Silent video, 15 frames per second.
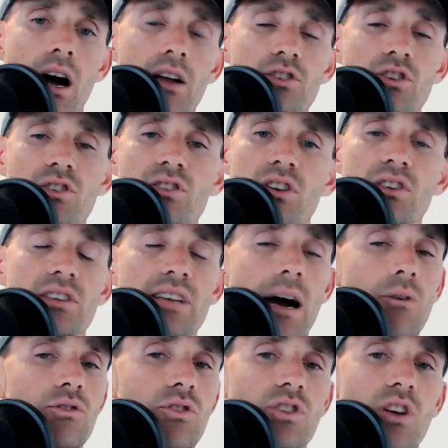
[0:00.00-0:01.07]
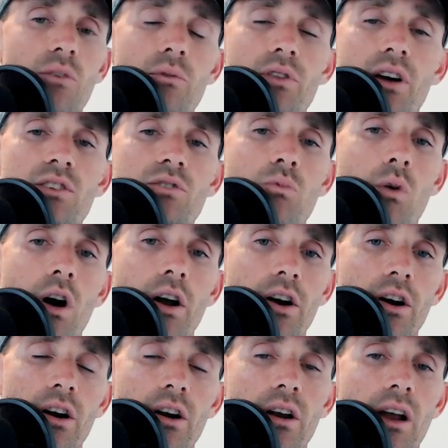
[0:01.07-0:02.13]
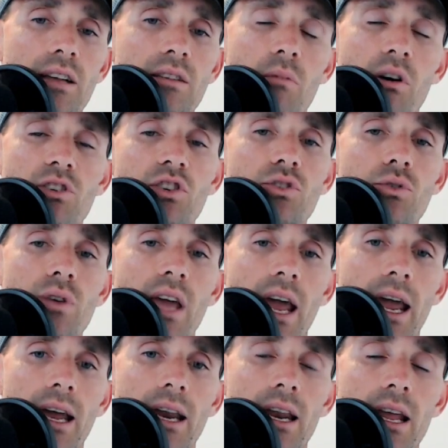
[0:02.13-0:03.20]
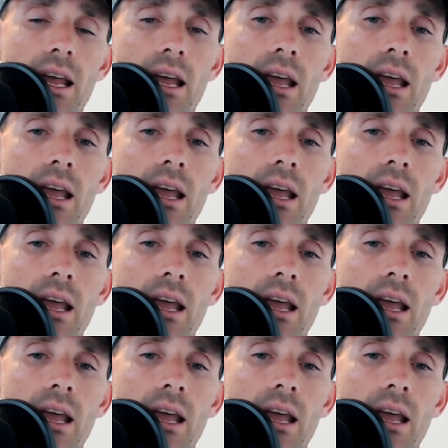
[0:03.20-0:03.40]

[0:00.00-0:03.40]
just to douse yourself with ice water as much as you can